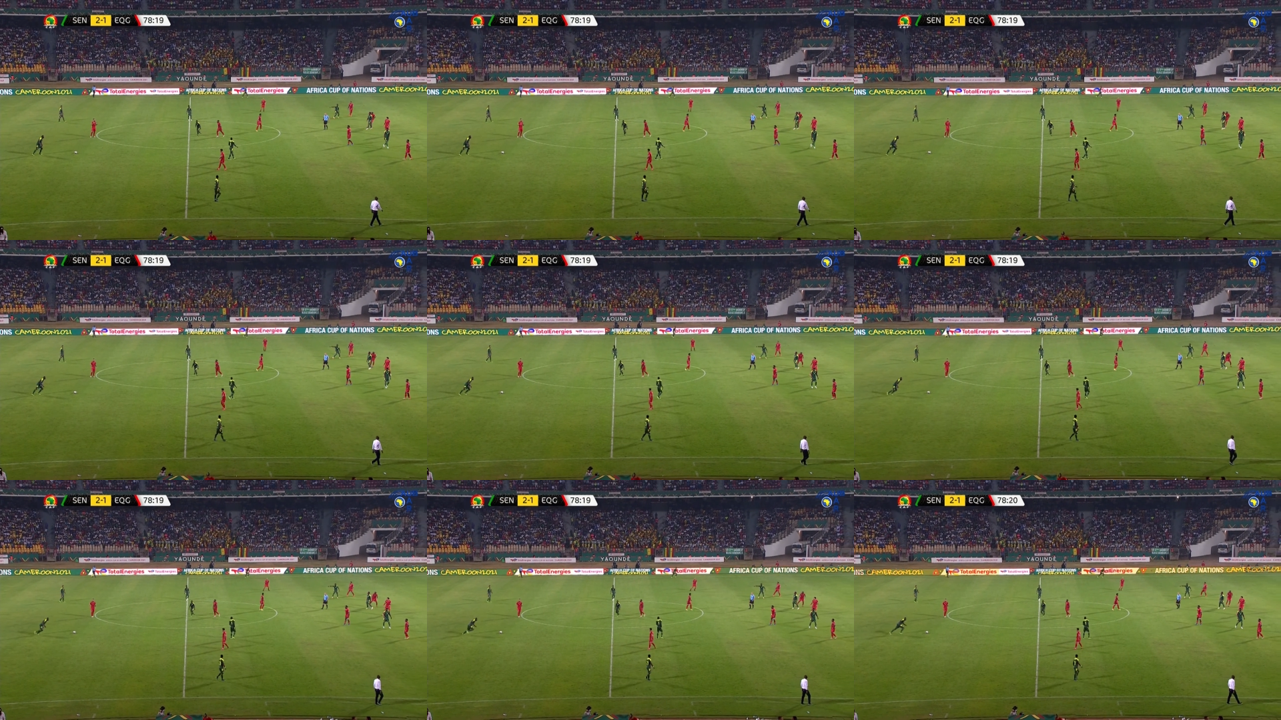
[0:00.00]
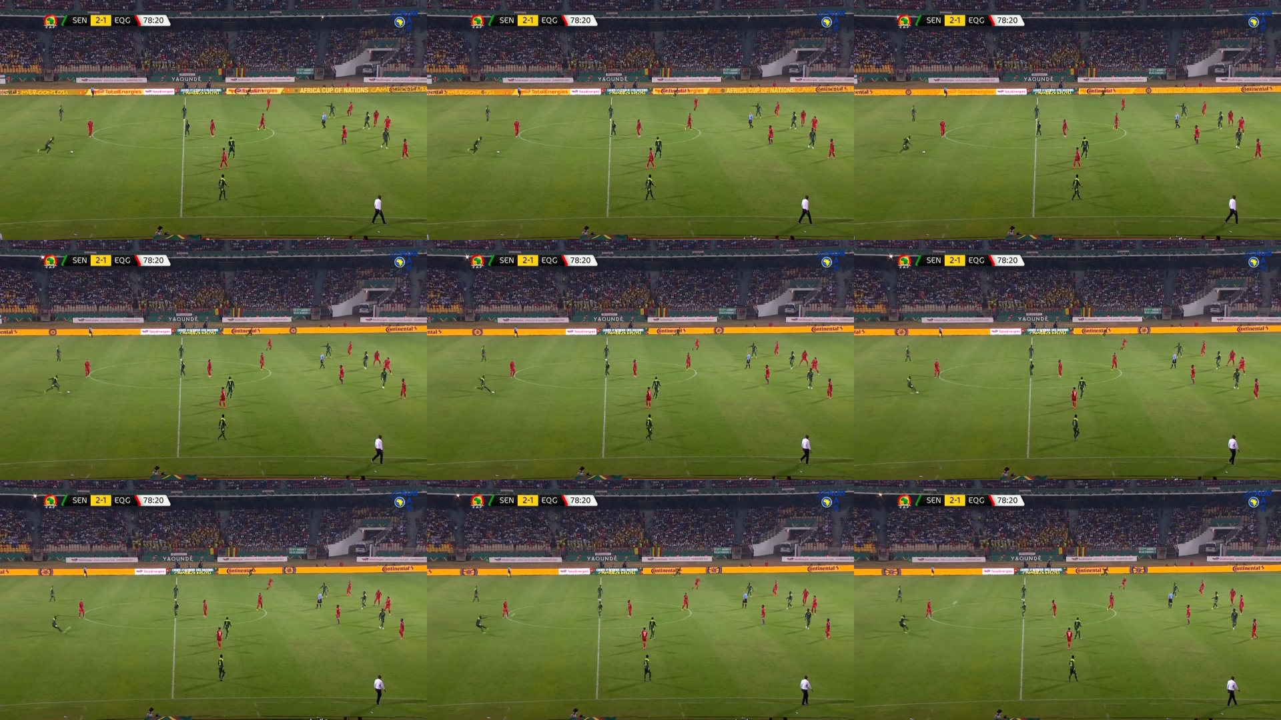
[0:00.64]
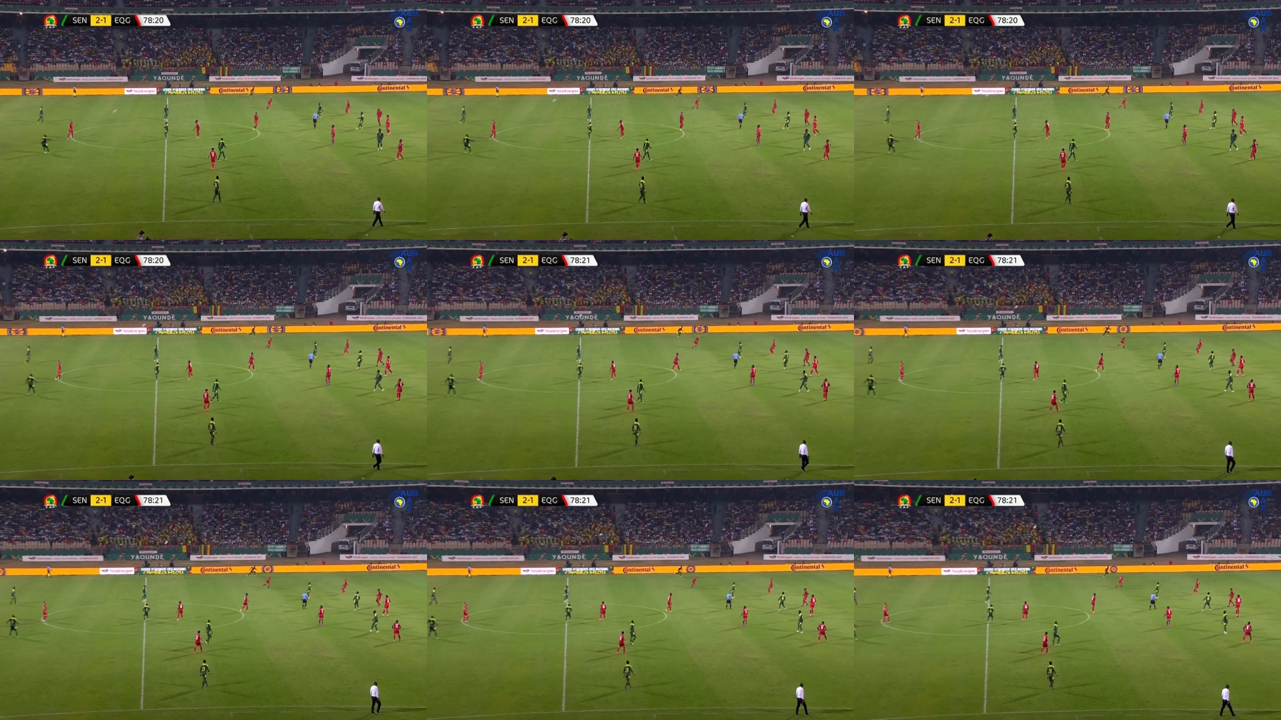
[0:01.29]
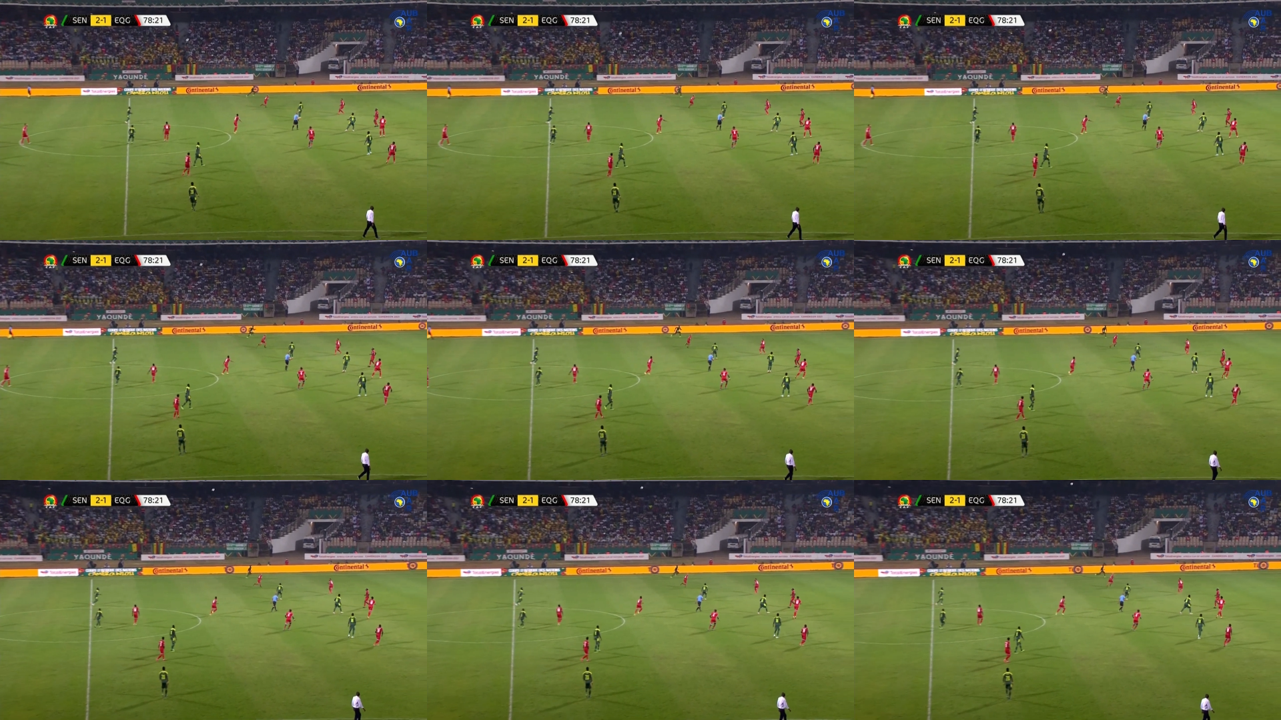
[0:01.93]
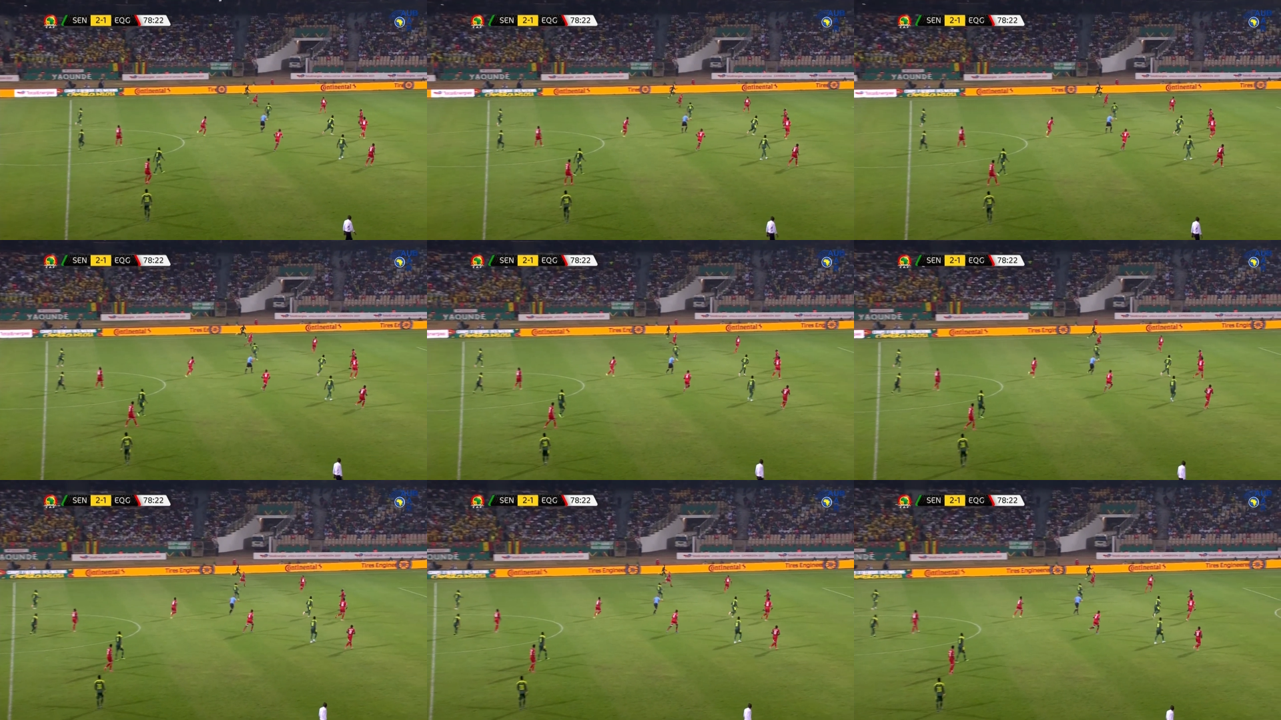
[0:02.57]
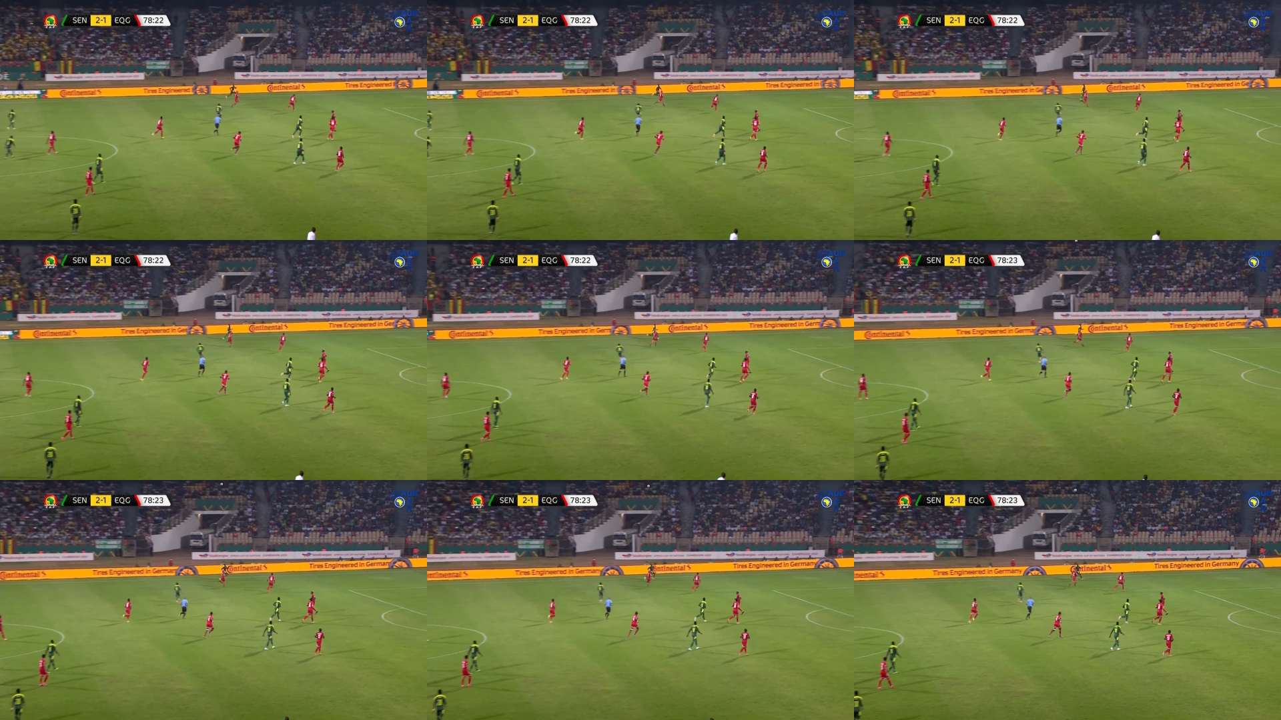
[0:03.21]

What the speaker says: Nobody's mouth can be seen.